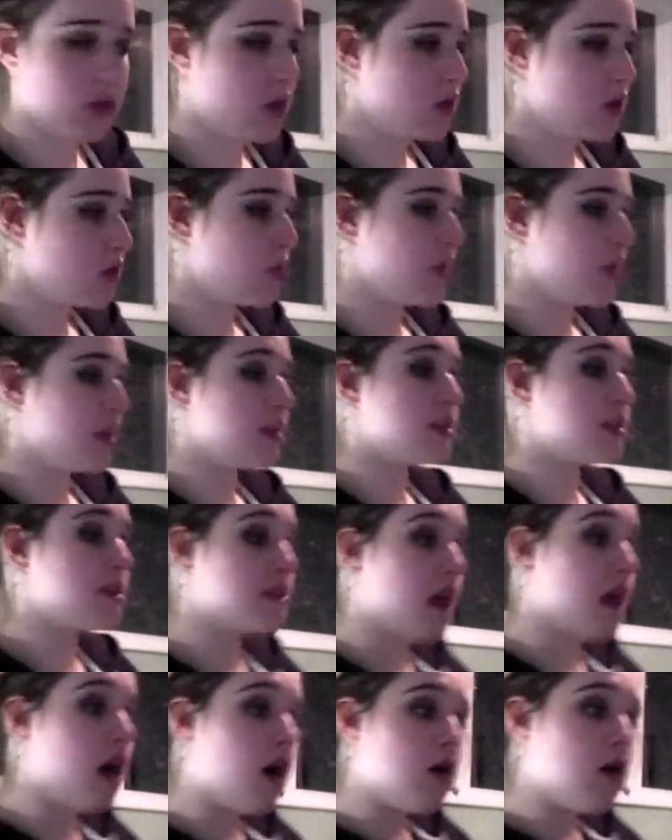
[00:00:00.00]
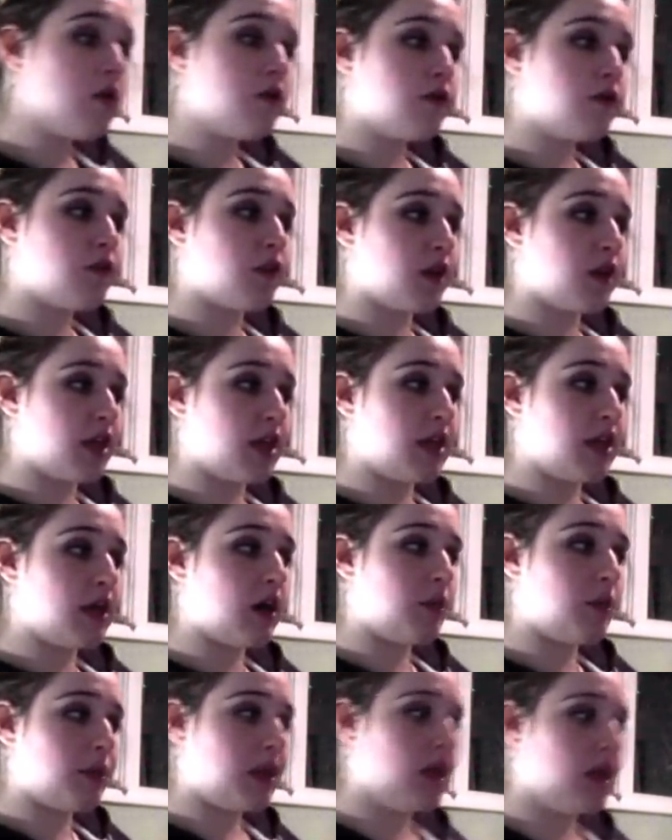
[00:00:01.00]
So we can solve for E
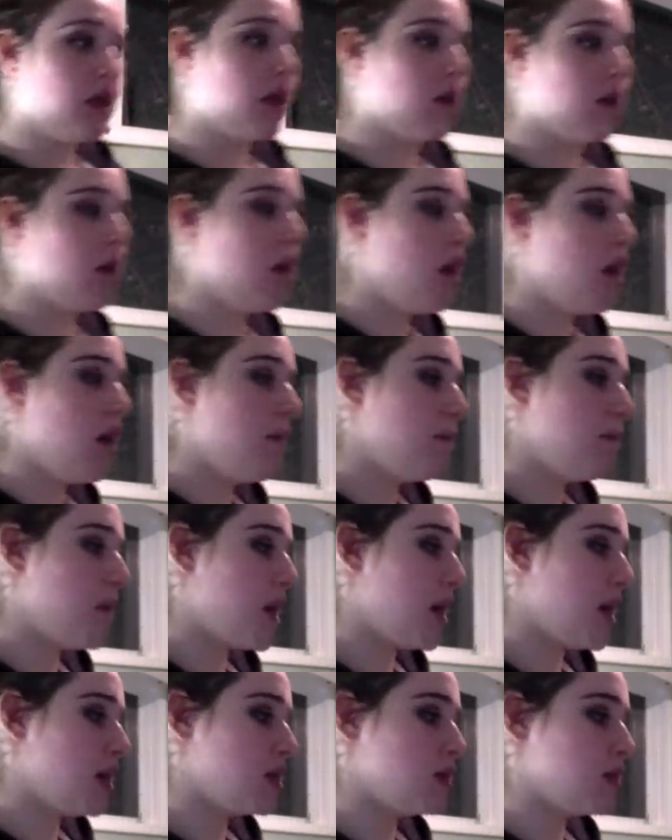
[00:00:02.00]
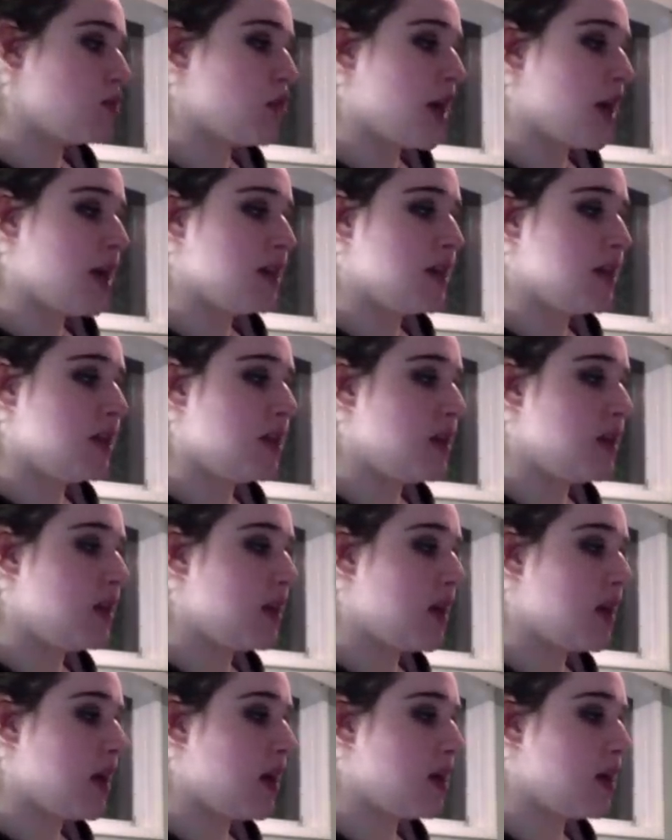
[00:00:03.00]
up here by subtracting
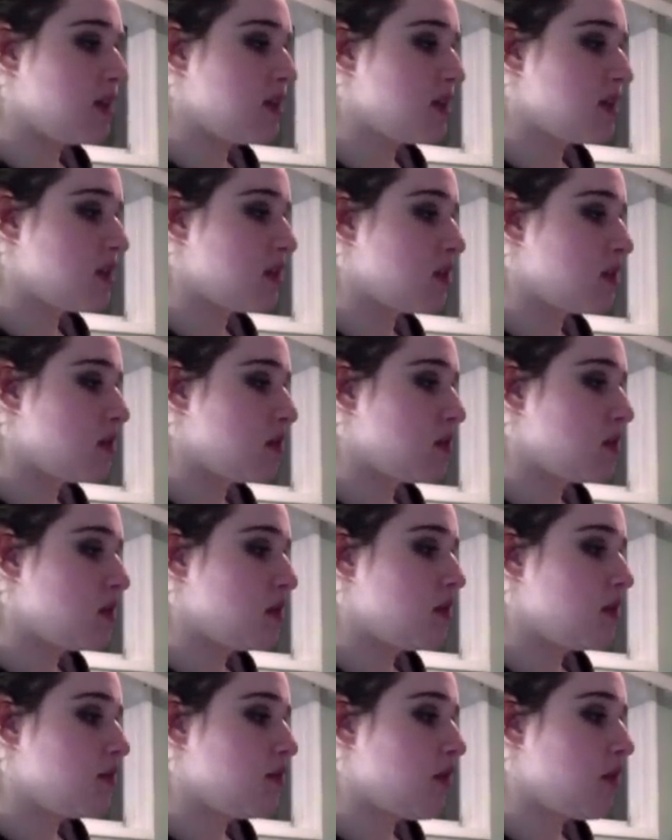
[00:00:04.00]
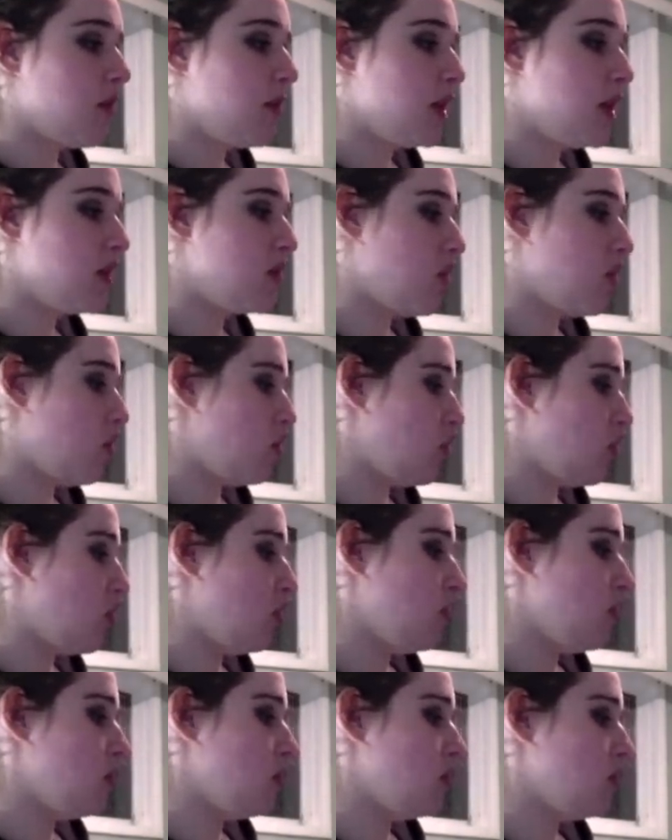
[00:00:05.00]
ES from E total